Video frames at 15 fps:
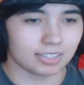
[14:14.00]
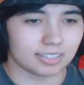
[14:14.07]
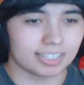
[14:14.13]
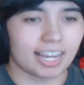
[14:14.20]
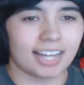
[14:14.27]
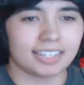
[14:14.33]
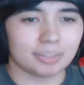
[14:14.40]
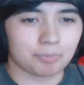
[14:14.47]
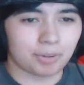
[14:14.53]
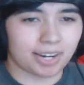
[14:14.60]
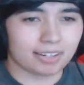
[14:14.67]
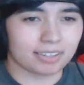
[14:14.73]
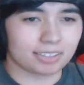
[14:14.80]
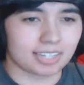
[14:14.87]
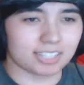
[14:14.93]
Yeah, the
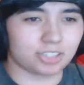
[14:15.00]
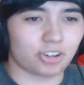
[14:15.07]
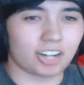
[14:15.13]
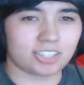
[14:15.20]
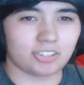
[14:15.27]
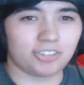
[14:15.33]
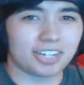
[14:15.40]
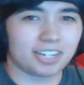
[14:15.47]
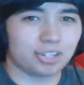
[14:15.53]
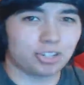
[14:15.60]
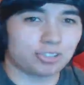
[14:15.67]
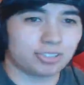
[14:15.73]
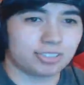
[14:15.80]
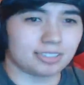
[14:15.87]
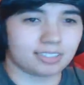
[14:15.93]
construction, reconstruction.